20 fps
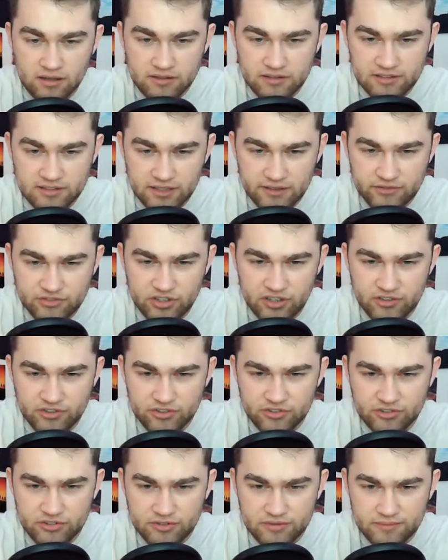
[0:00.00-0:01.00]
Save
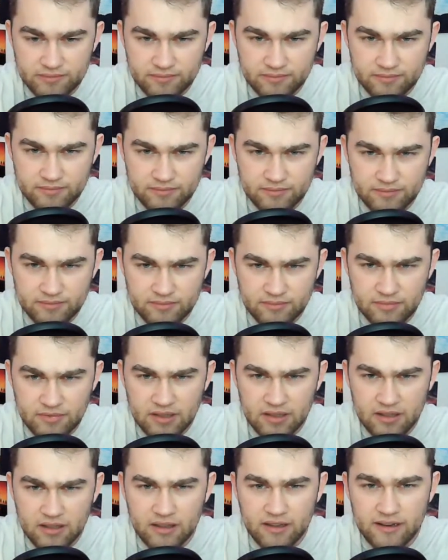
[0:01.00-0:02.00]
changes.
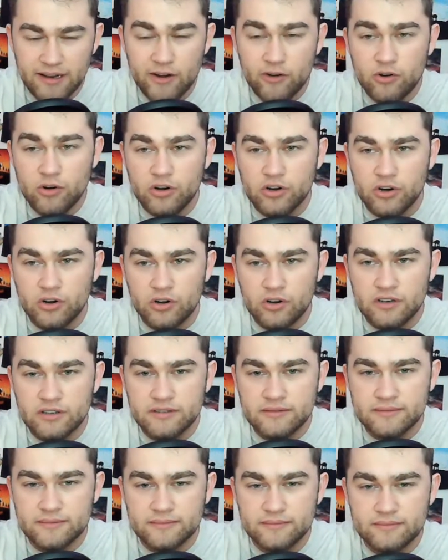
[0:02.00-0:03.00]
Error
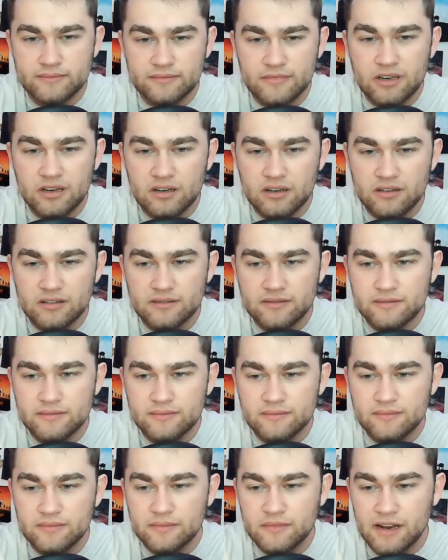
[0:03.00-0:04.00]
occurred.
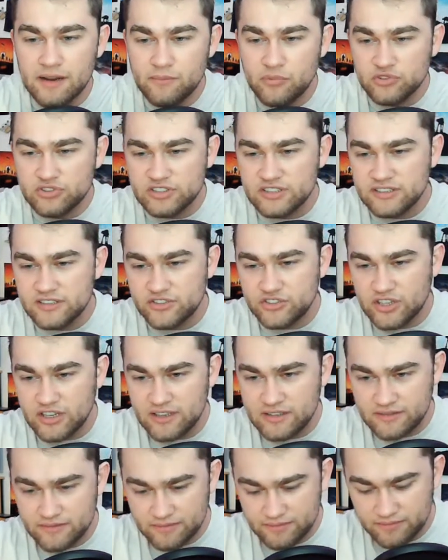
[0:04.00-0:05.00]
Can I post it in the
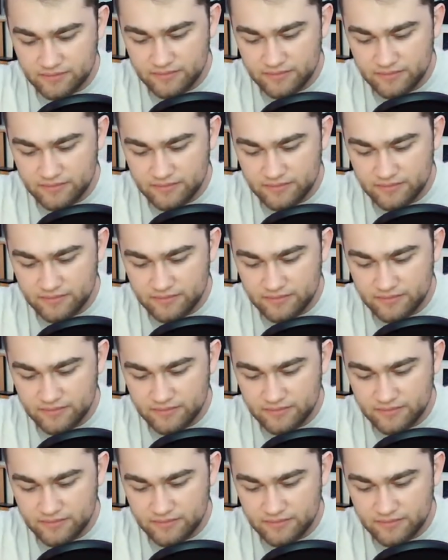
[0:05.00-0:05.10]
chat?